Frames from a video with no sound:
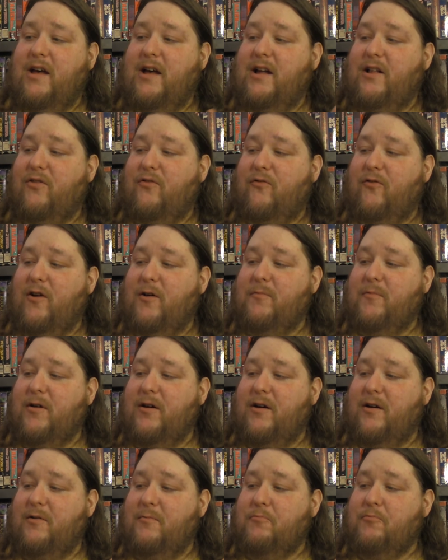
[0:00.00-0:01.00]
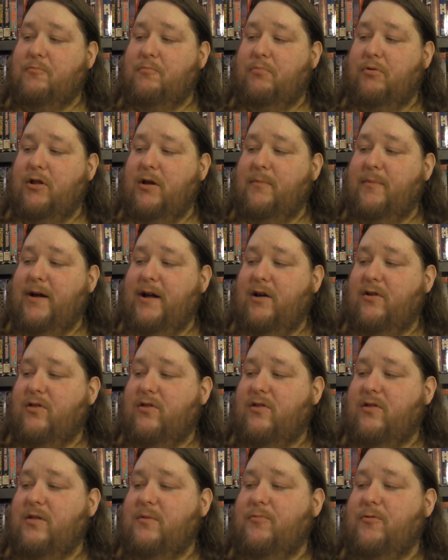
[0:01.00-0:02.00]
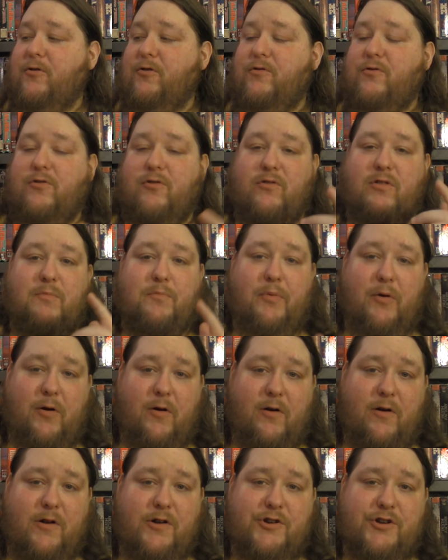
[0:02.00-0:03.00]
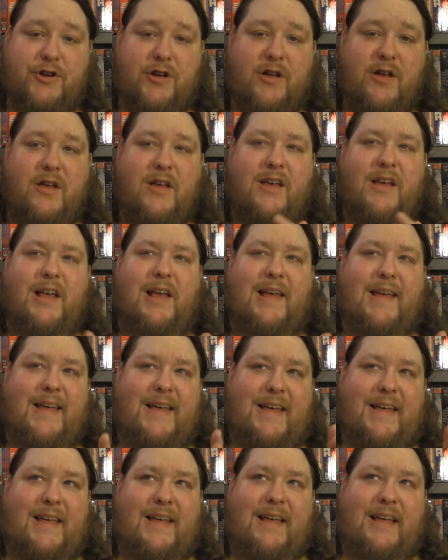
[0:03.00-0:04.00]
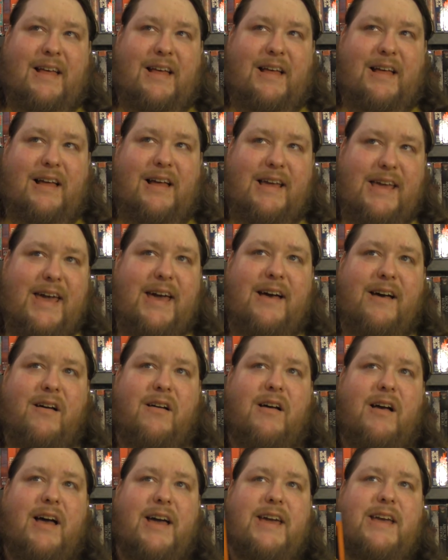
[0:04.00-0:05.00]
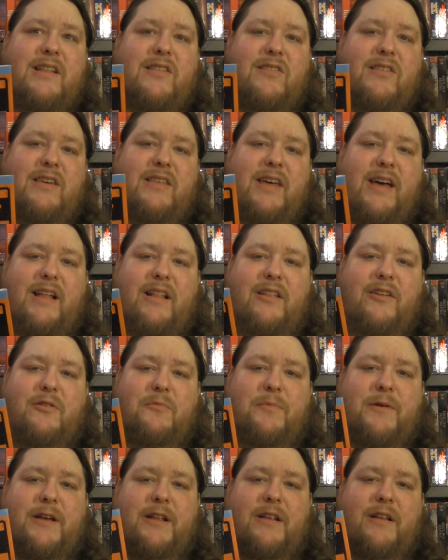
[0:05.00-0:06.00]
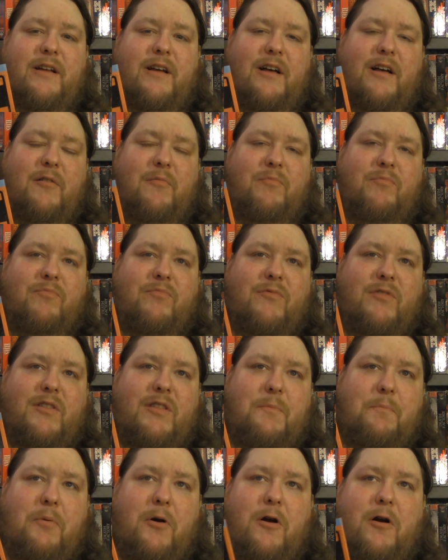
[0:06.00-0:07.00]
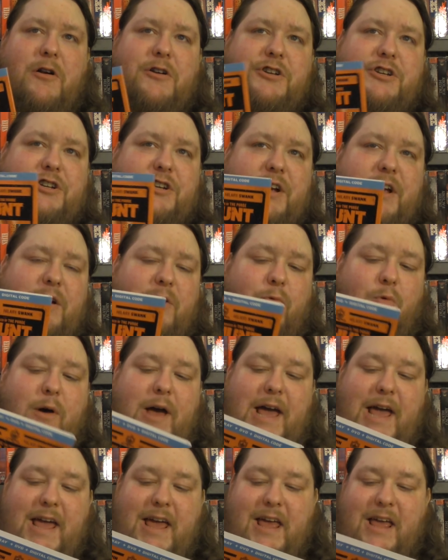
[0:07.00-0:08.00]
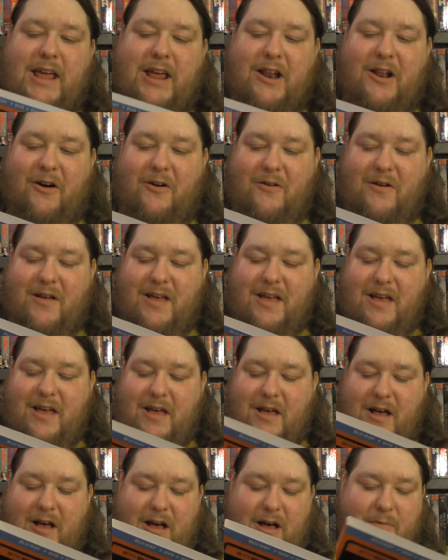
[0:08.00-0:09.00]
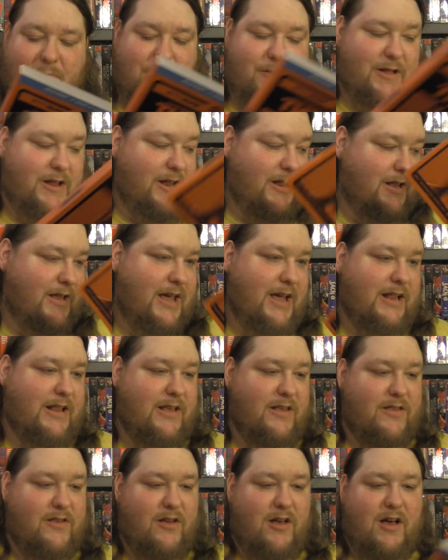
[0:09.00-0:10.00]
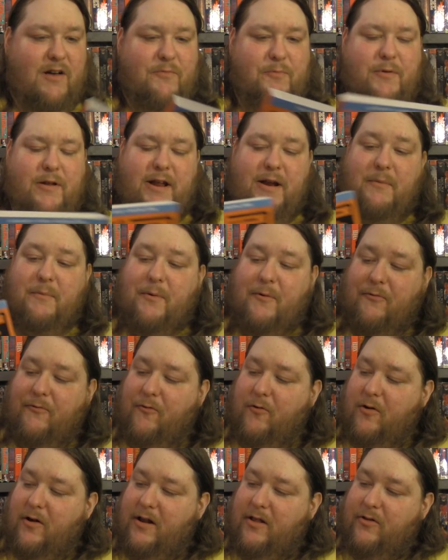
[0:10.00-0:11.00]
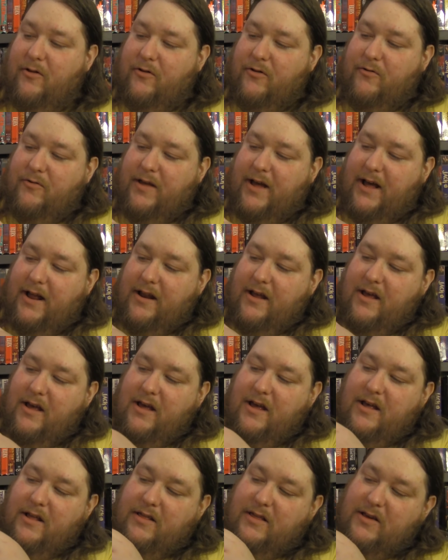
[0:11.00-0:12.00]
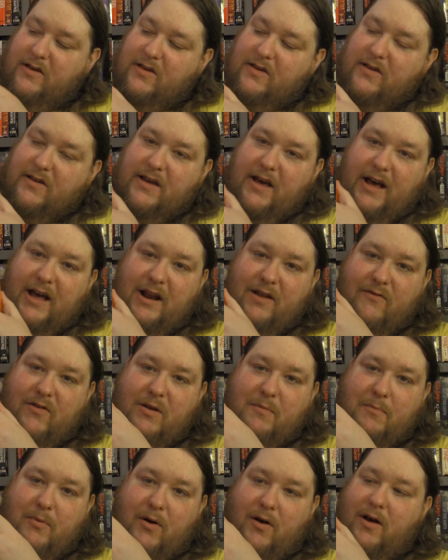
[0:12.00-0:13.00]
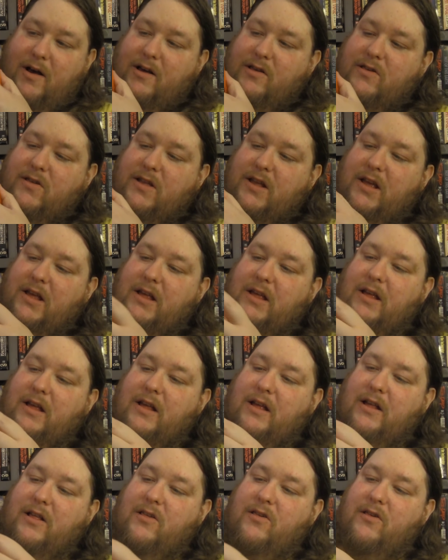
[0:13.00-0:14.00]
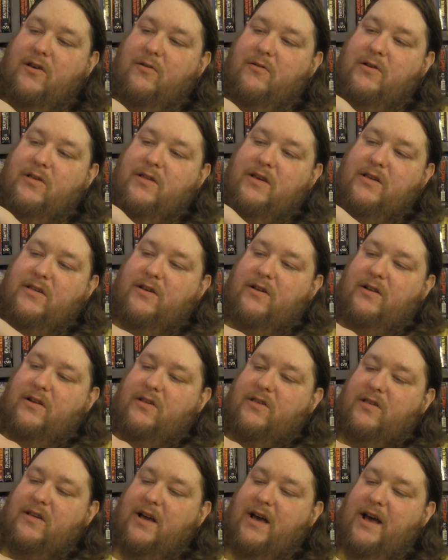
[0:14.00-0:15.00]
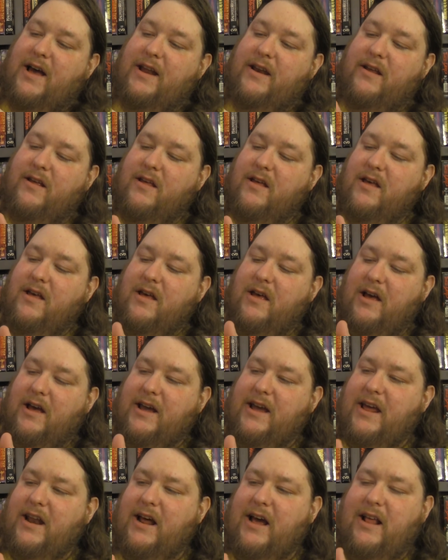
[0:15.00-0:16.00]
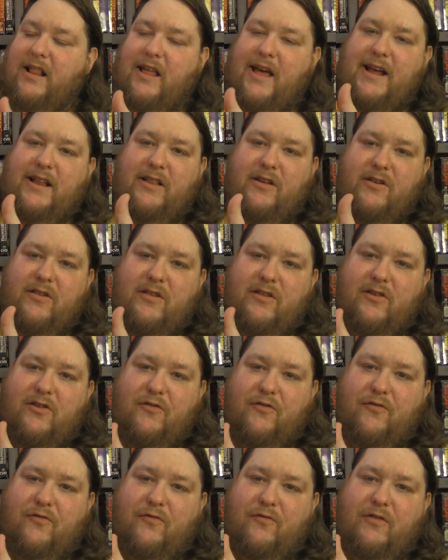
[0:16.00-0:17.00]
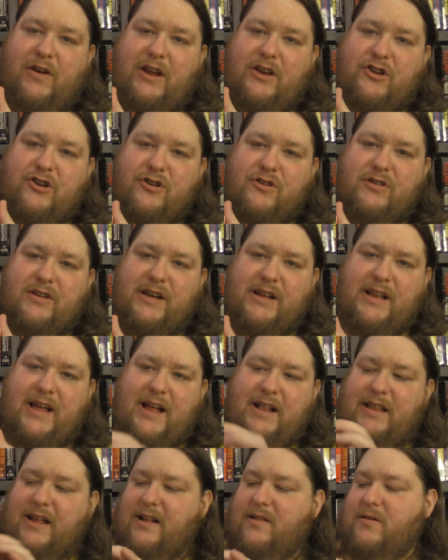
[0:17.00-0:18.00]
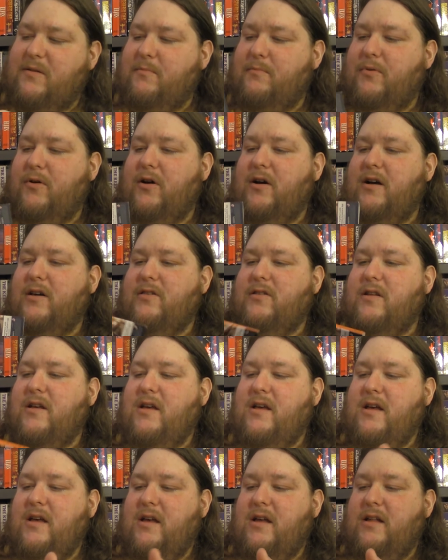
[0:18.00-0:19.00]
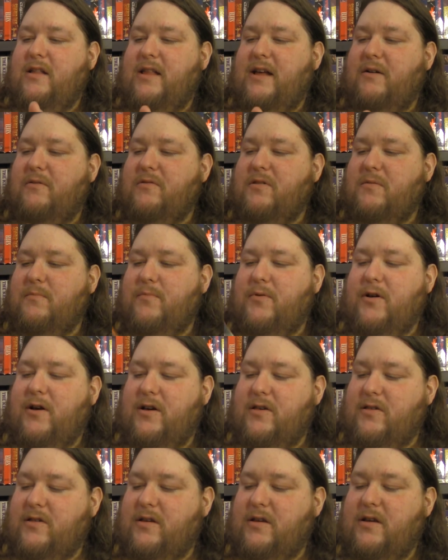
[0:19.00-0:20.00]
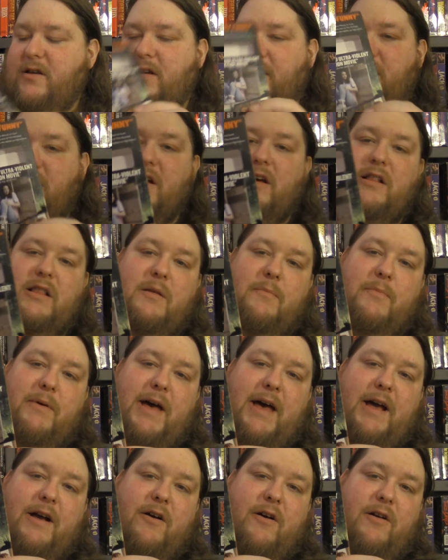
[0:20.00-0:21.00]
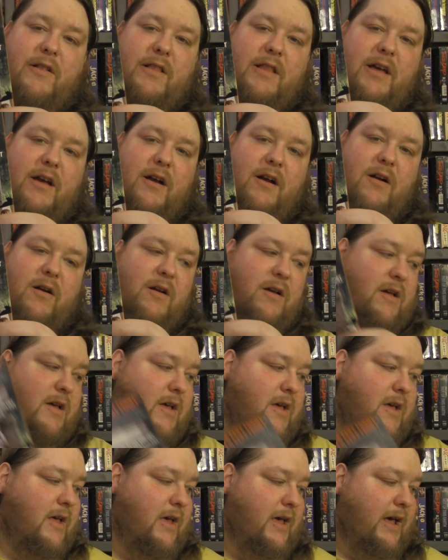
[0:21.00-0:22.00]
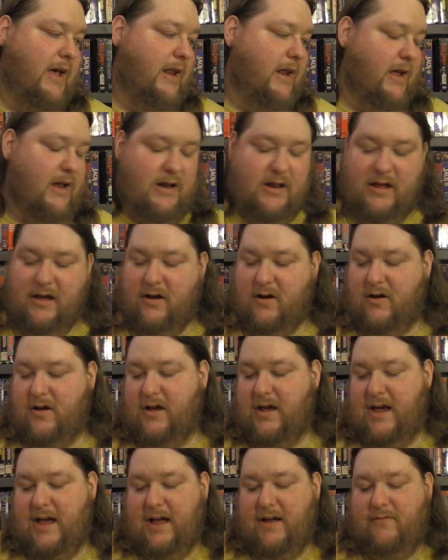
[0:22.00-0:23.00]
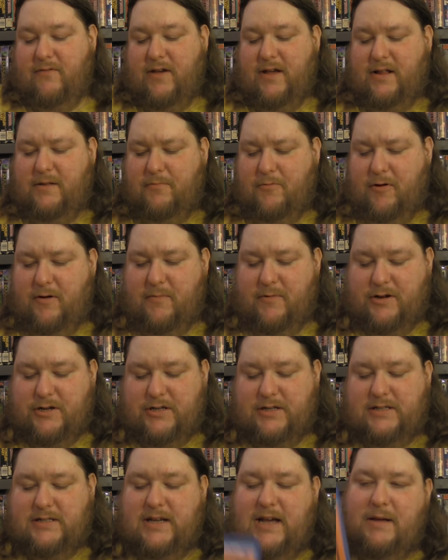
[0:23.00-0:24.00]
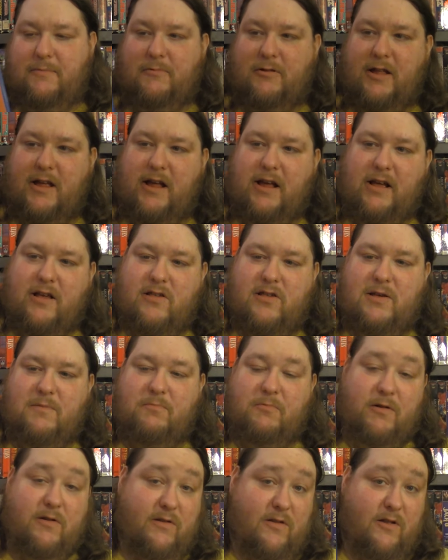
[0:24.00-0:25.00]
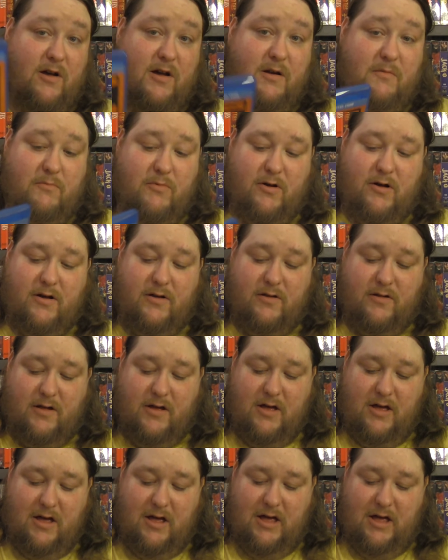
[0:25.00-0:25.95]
It's from Blumhouse, the producer of The Purge. Yeah, I could see that a little bit, The Purge-ish in a way, you know. But then you take this off. But before I do that, this is kind of embossed. So is this on the side. Again, I like those little features like that. That's embossed. That one's embossed. And you got the back on there. And then here you have like pretty much the same thing, except it's not embossed.